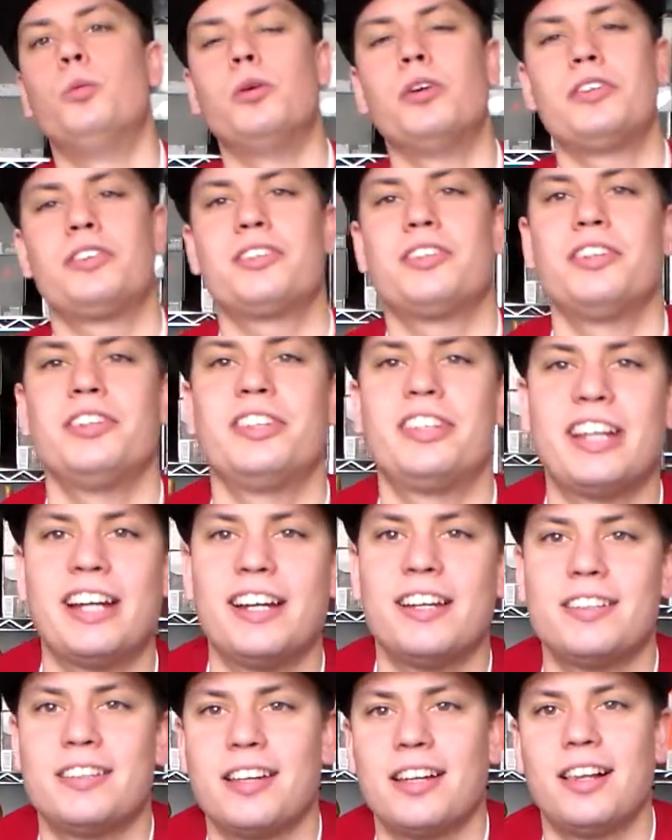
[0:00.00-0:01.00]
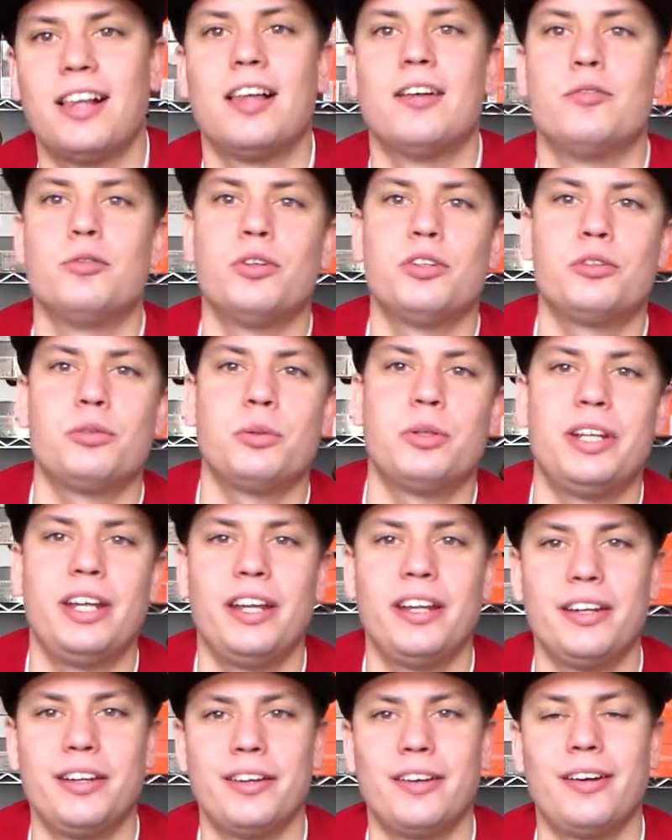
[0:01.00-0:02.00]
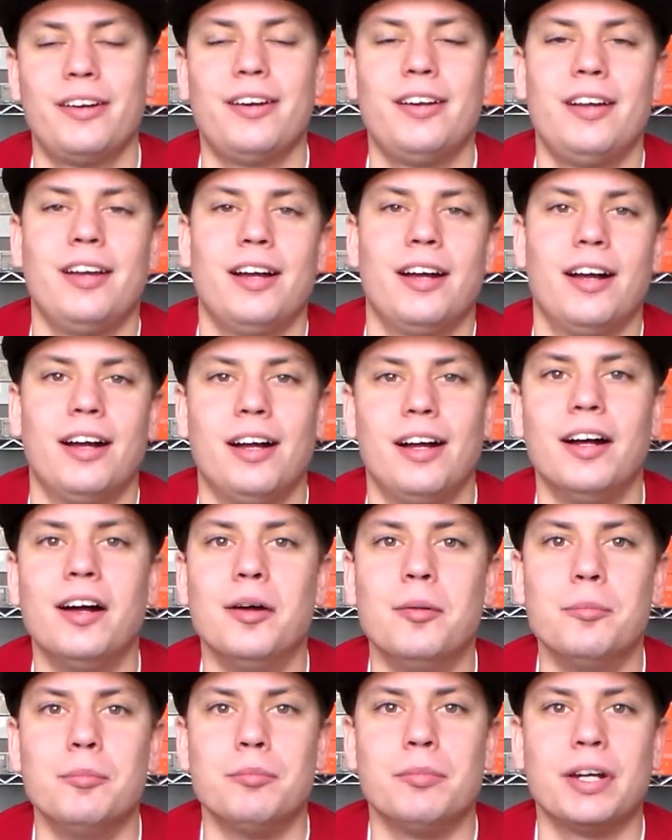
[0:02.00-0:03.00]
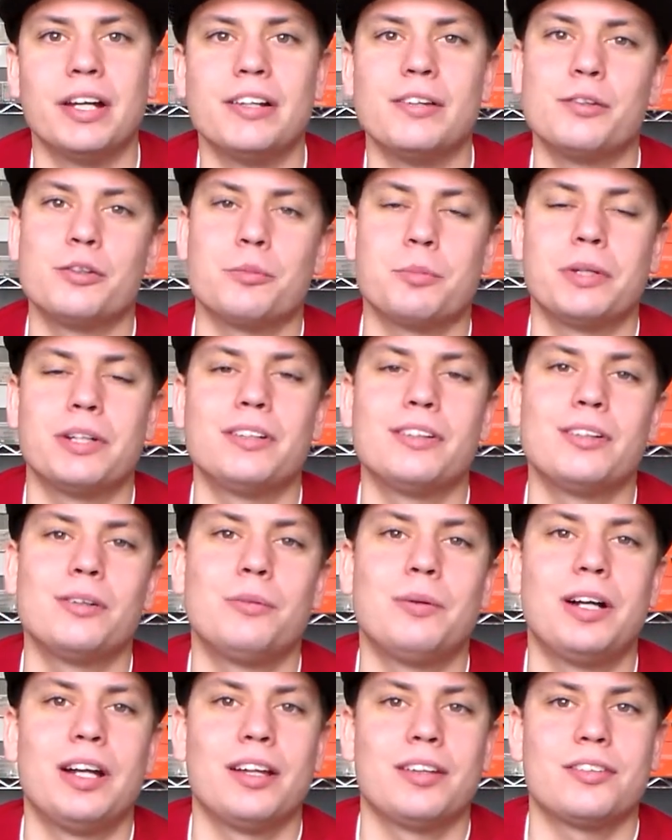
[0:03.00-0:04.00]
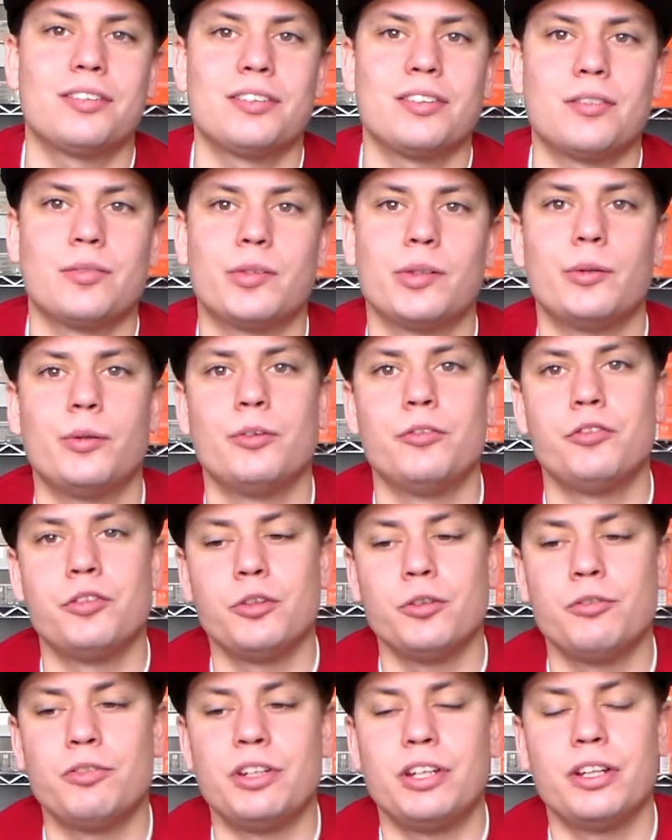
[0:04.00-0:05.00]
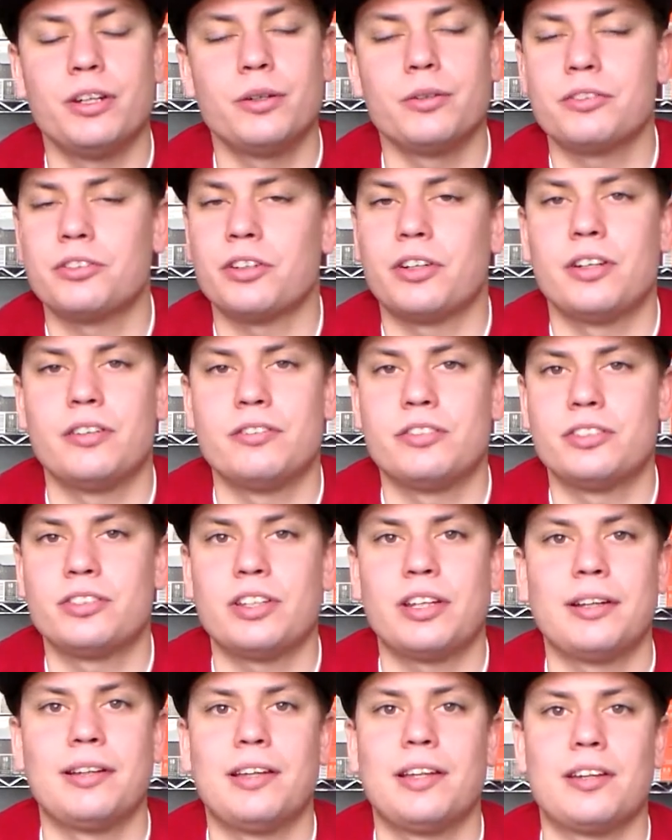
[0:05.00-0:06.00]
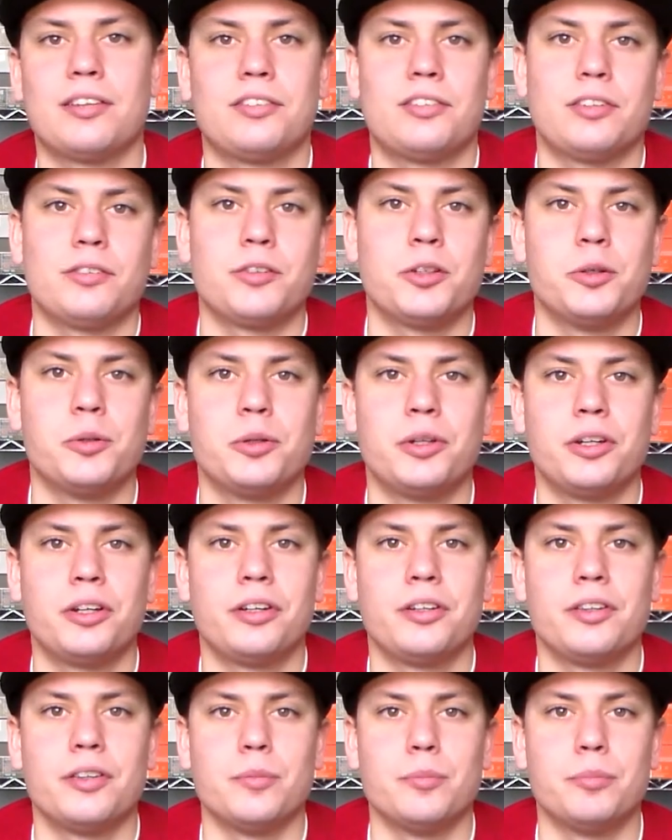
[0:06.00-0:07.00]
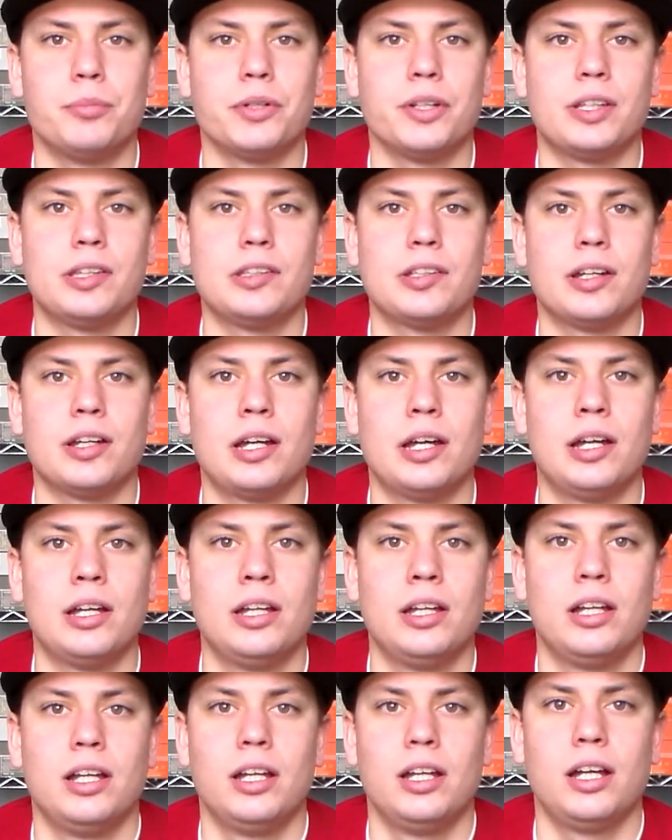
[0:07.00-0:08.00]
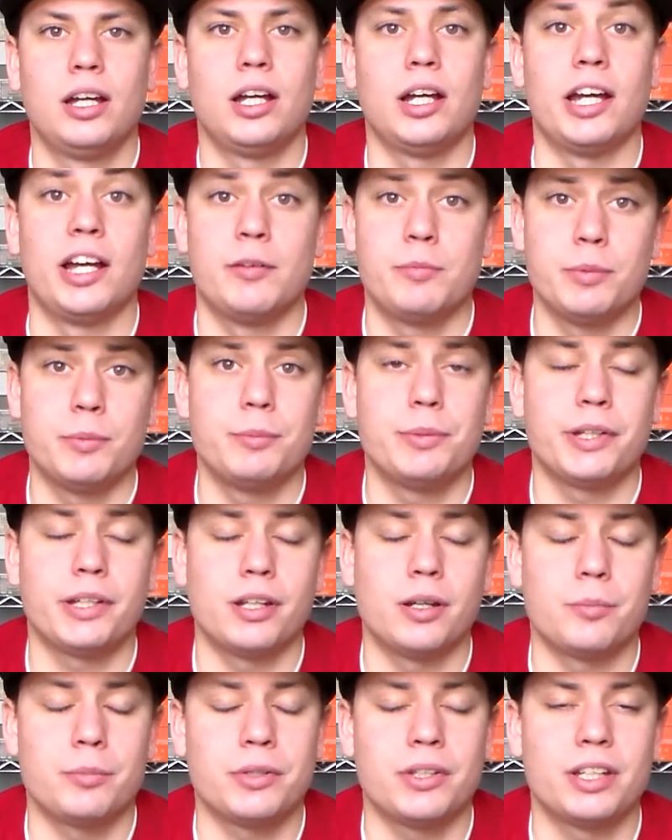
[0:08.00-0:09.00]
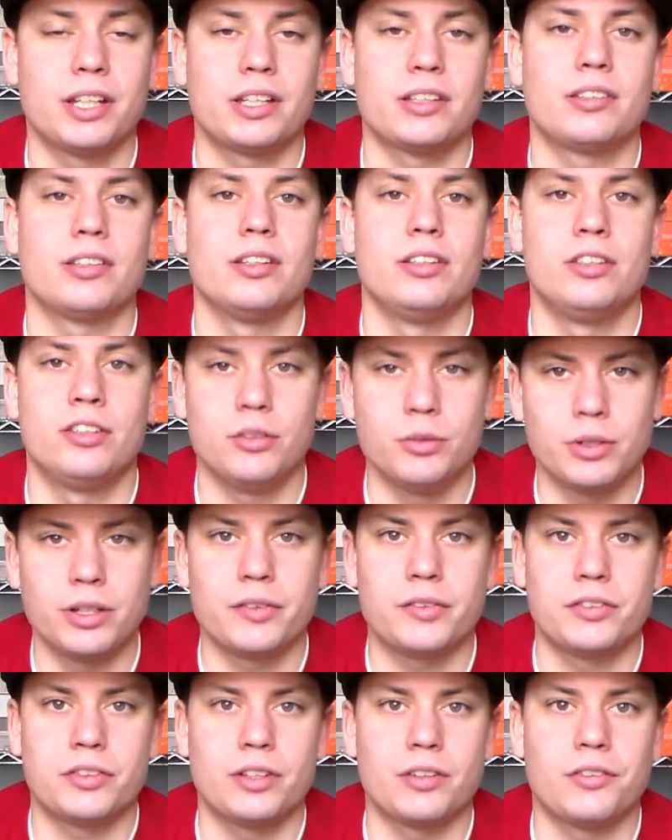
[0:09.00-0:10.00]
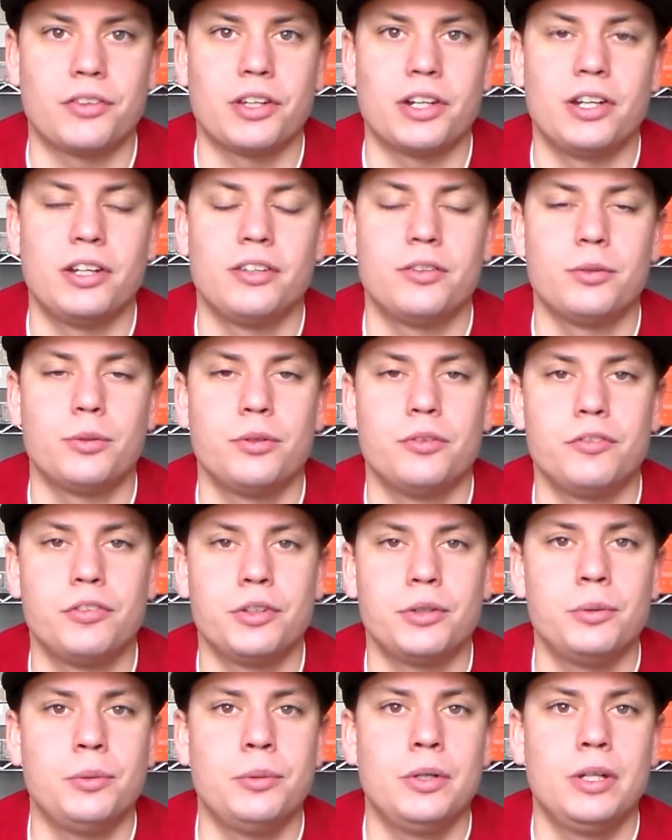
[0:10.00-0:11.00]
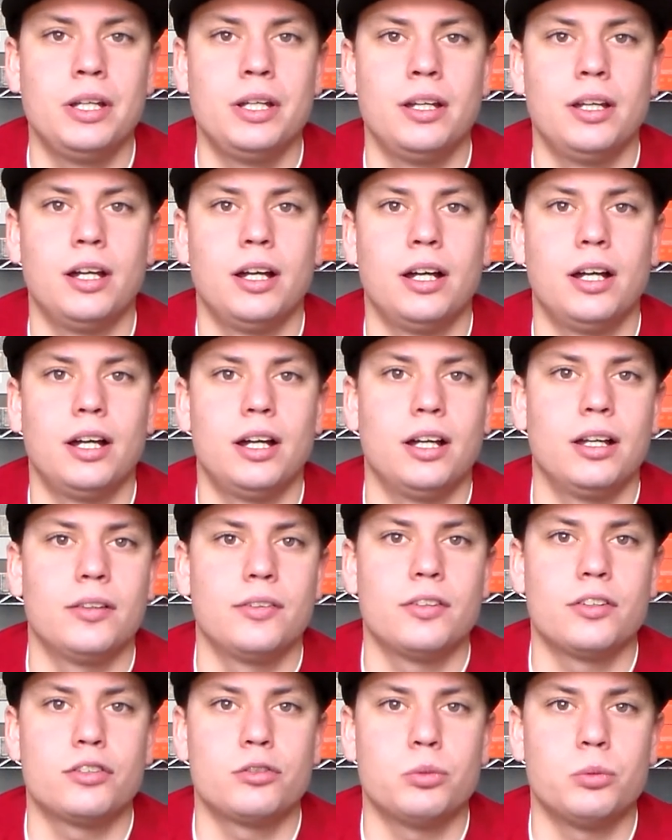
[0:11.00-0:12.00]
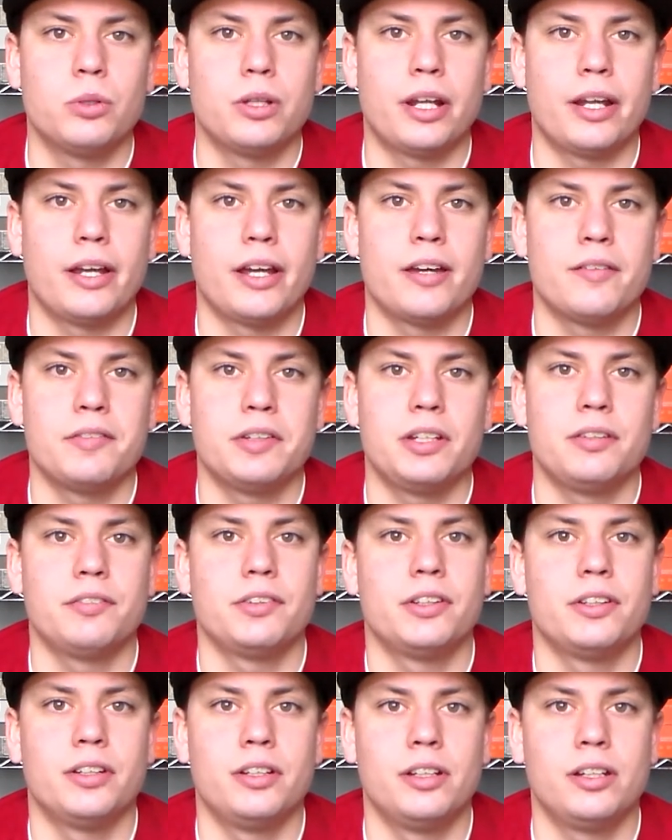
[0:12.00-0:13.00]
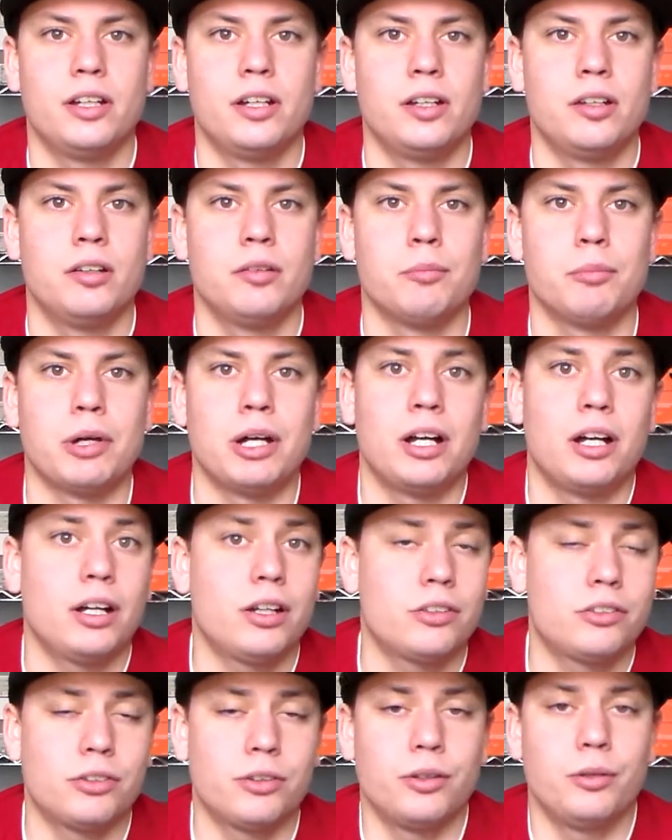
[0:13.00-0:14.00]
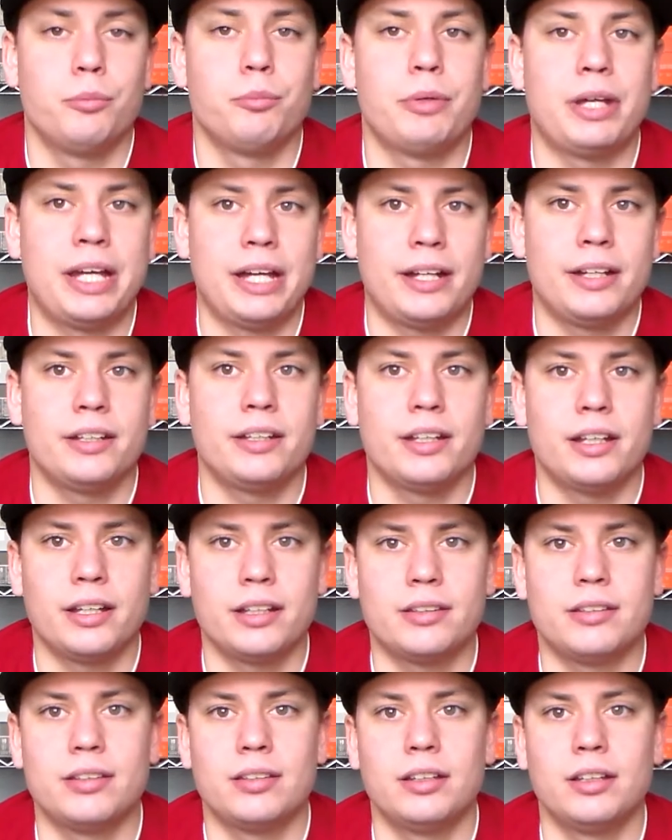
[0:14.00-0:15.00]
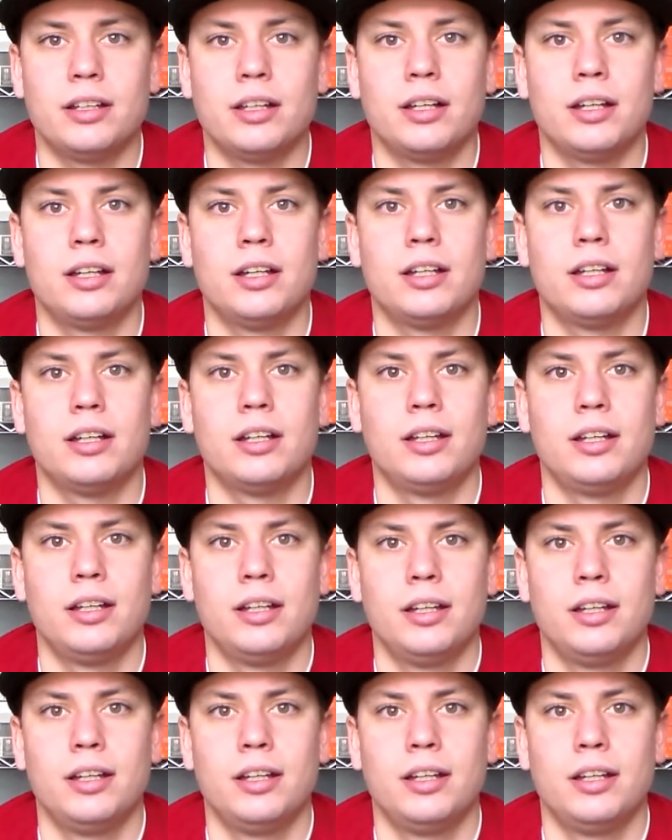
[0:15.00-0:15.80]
What's good guys, HighLife128 here. Um, I know it's been a little while since I've done a review video, sorry I've just had a lot of stuff going on, but uh, I have been picking up kicks, I do have stuff that I need to review. Uh, this one I haven't even unboxed or unbagged yet. Uh,